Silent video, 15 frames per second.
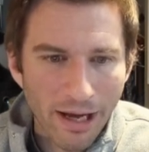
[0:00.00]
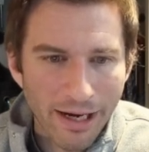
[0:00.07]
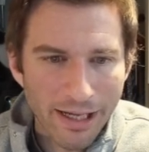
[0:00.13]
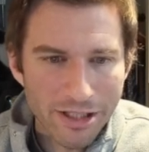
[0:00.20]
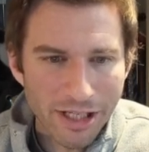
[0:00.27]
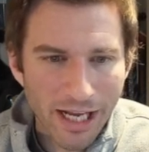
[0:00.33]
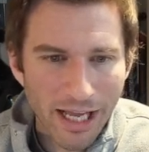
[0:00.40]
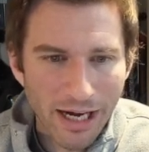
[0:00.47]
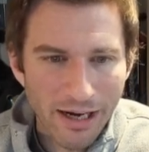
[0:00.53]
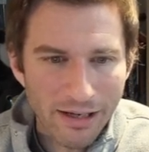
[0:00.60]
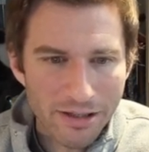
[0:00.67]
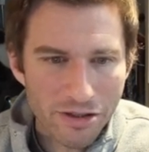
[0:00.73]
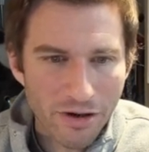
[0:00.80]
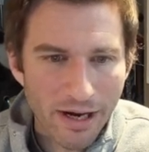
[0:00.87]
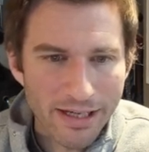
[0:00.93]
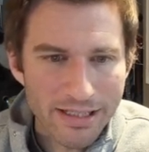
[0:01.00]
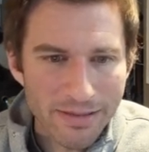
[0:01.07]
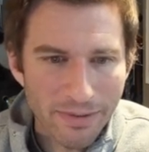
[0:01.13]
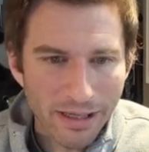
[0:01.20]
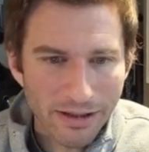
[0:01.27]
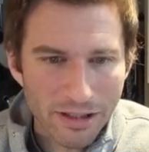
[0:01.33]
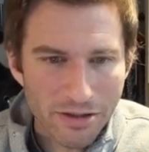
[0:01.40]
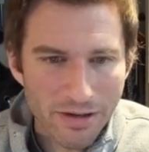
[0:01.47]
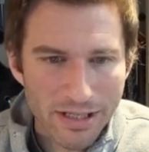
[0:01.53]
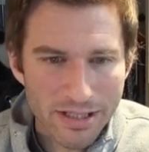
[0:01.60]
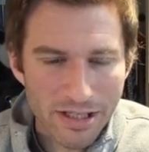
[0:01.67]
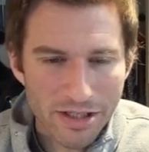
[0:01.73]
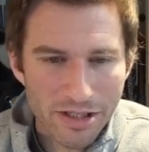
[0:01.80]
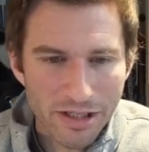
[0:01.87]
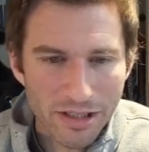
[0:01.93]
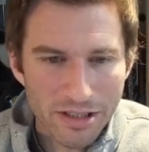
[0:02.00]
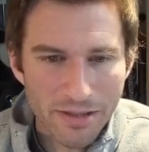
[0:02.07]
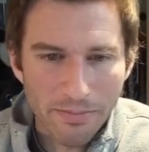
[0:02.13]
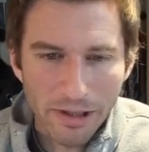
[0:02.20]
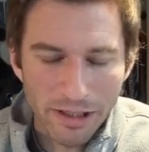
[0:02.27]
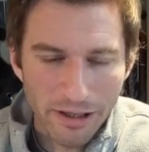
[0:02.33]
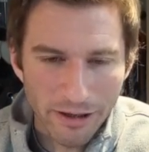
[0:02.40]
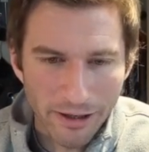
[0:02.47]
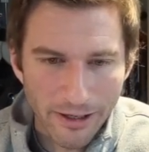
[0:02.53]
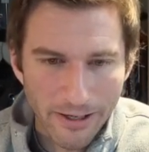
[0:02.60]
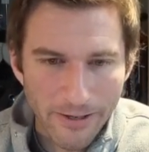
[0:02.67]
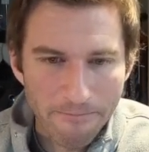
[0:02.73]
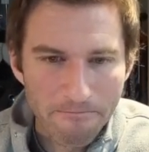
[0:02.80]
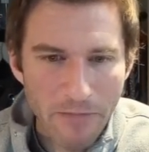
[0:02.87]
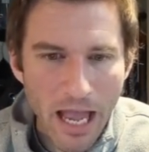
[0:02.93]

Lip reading: uneducated, and trying to make the transition to modernity.